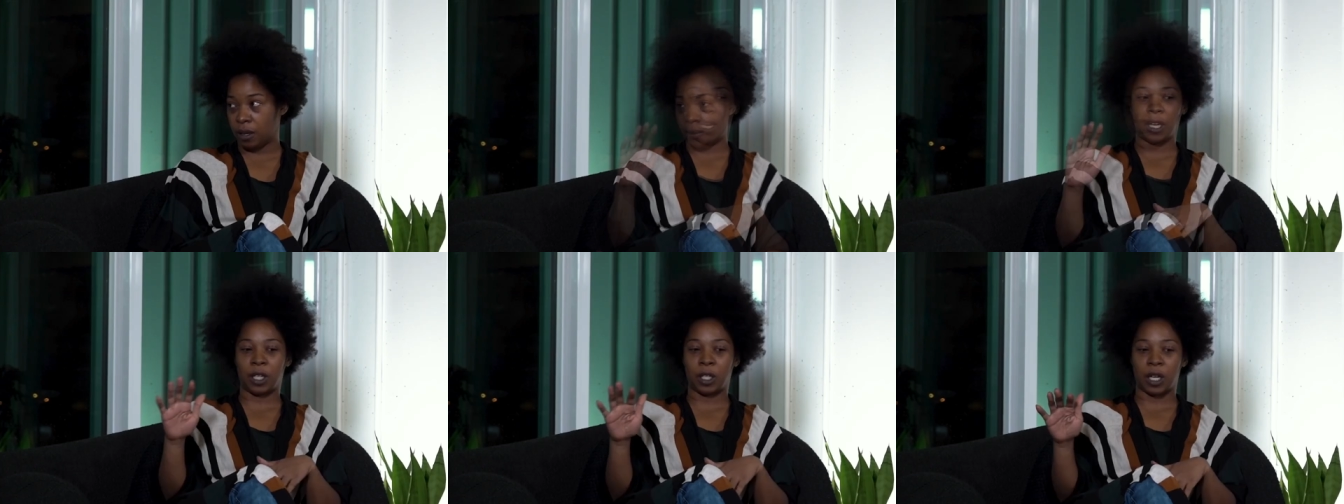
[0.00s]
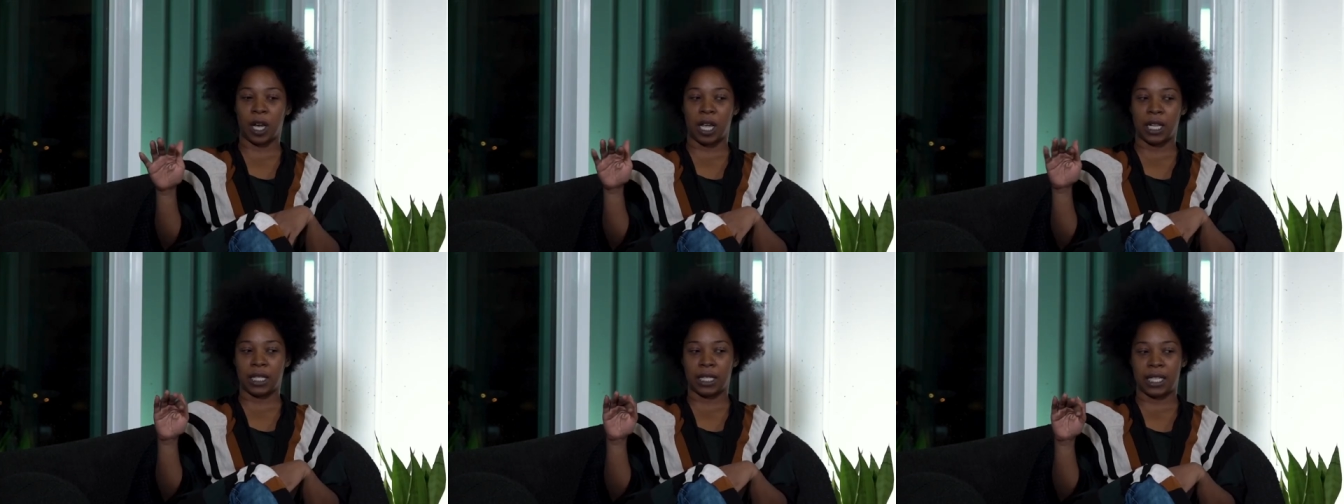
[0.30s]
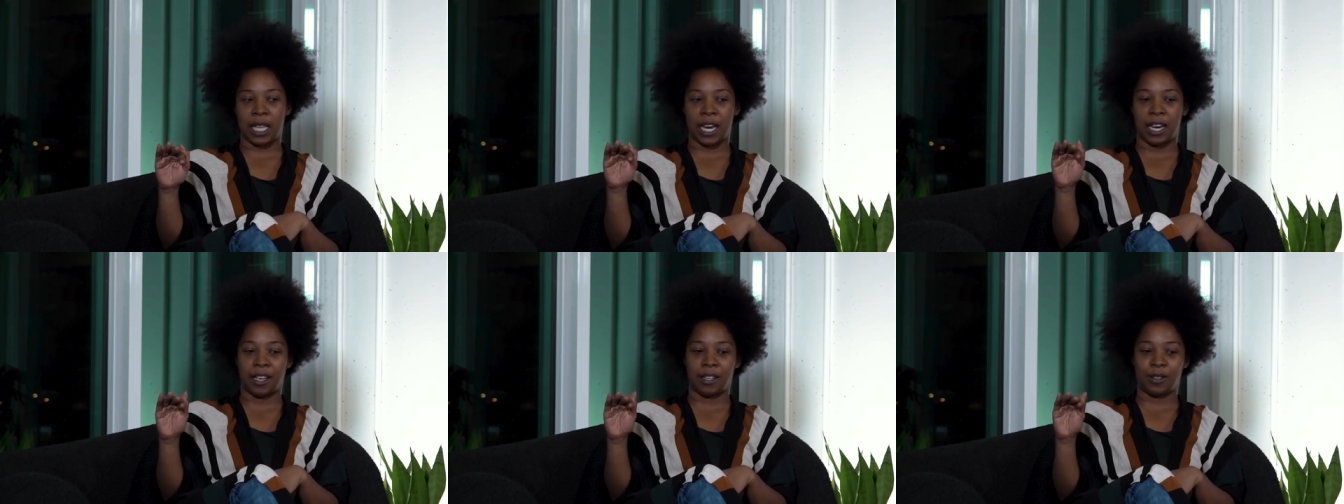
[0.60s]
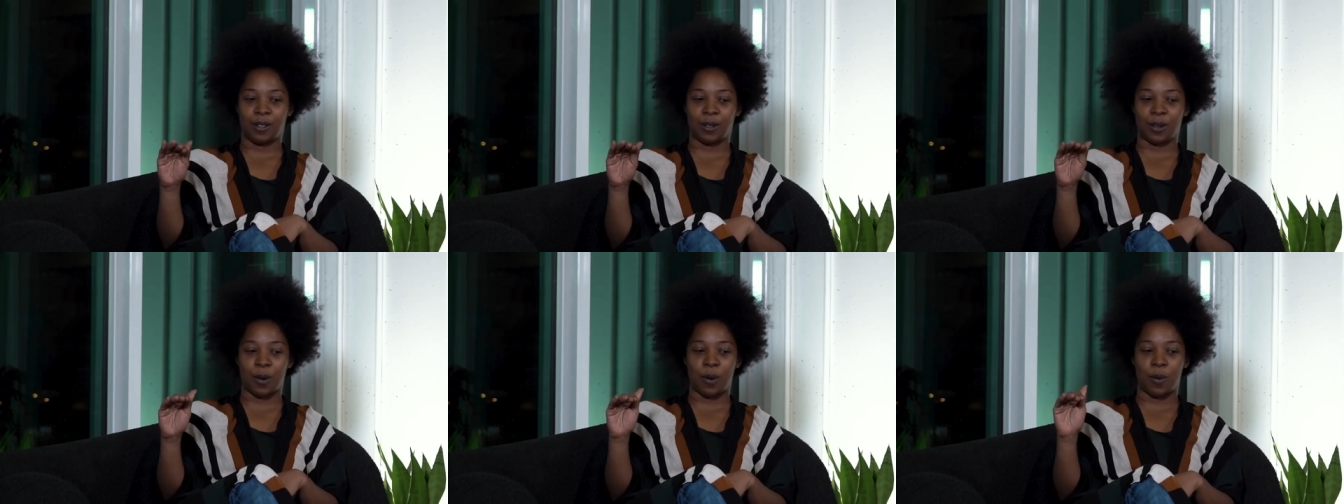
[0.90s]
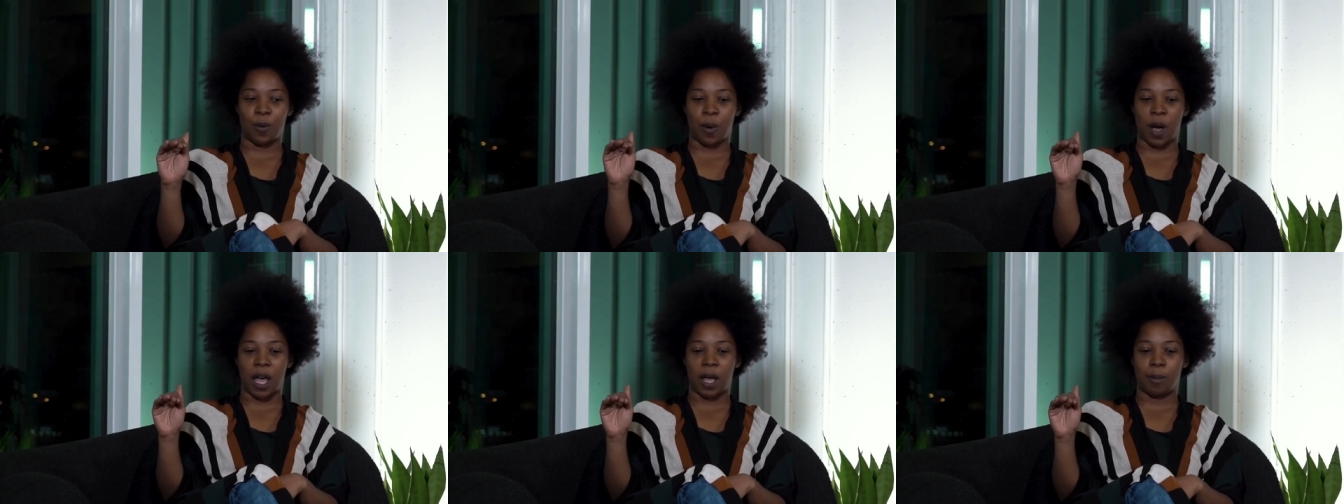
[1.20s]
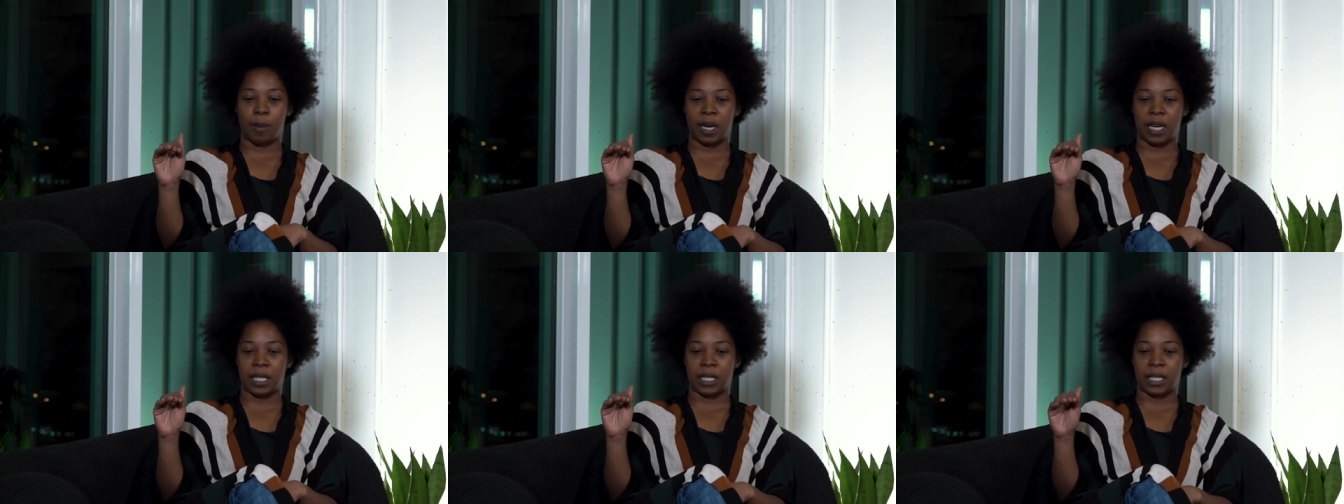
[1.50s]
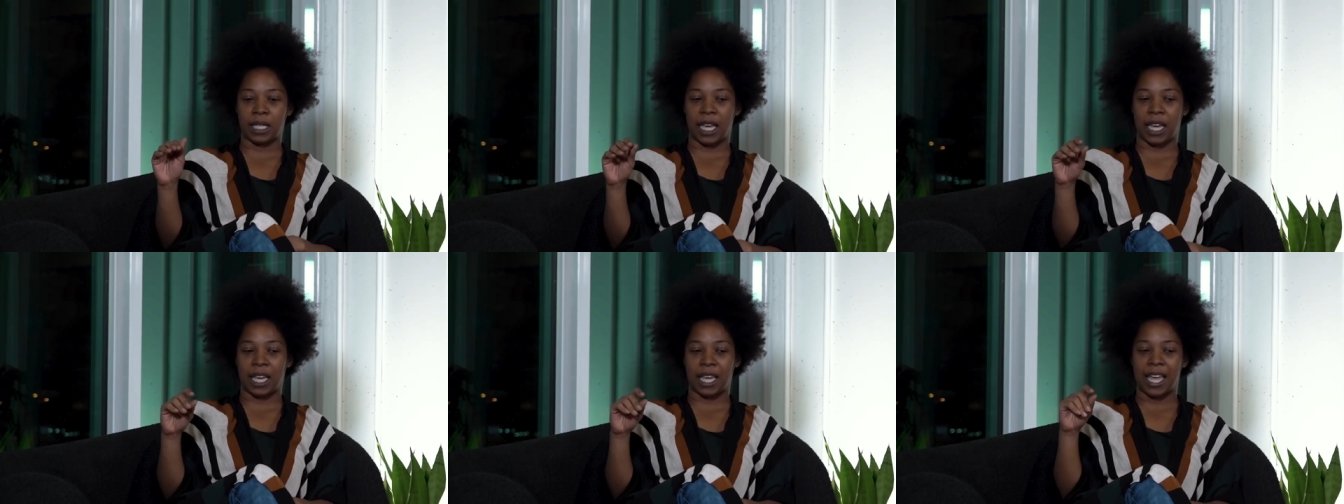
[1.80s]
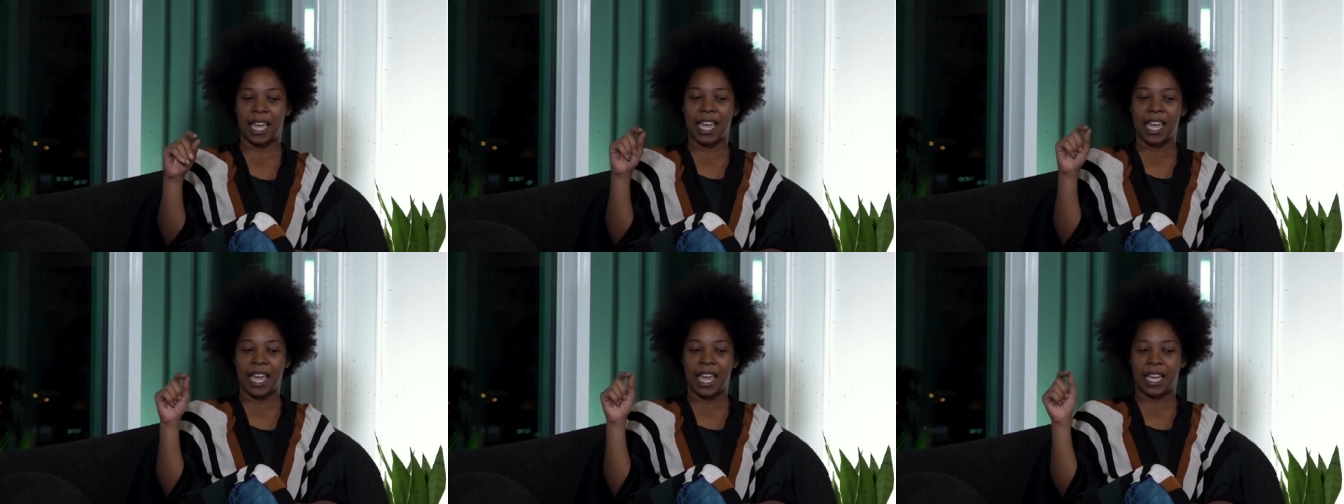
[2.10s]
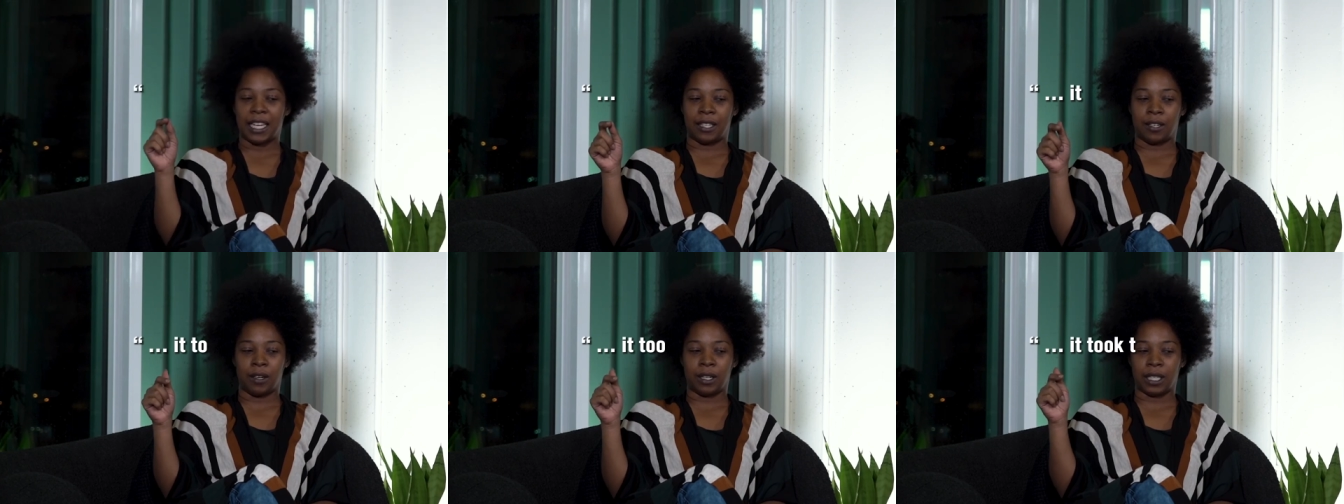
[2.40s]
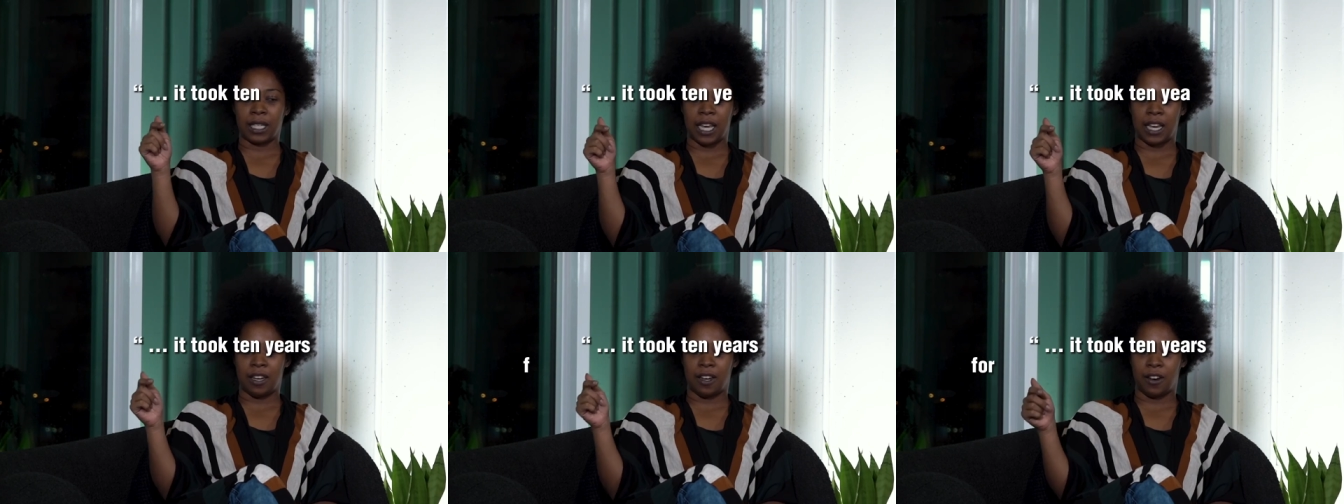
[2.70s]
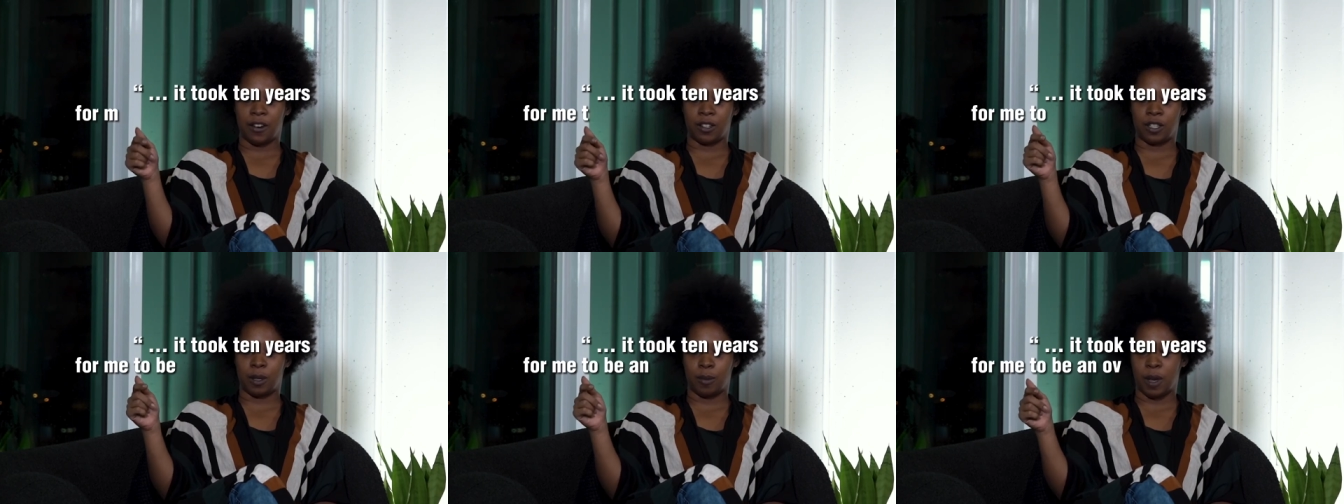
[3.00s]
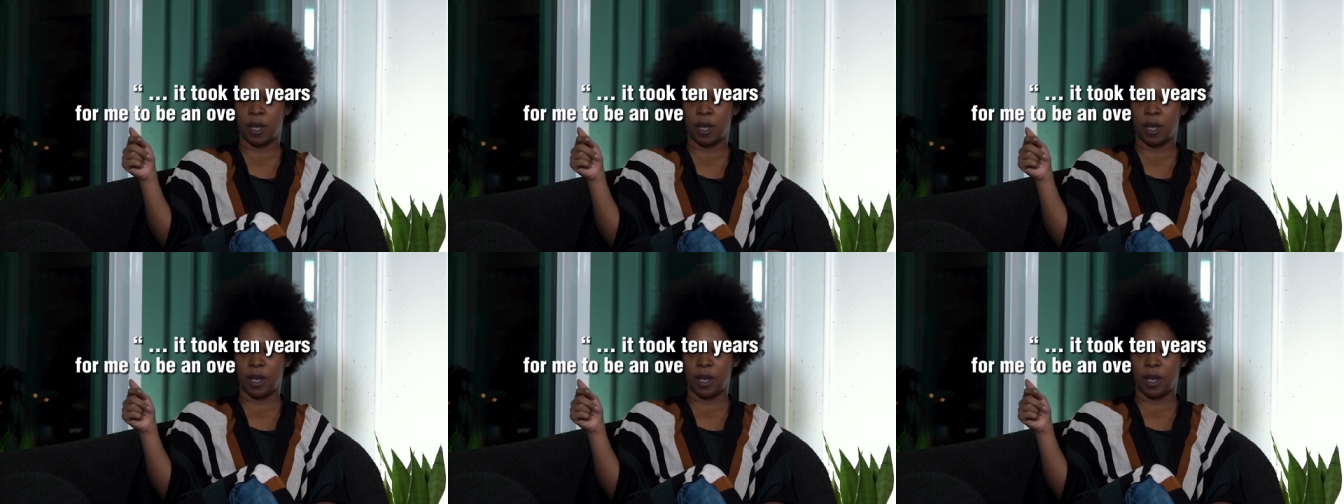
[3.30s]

Big Sean said it so well, but it's like, it took 10 years to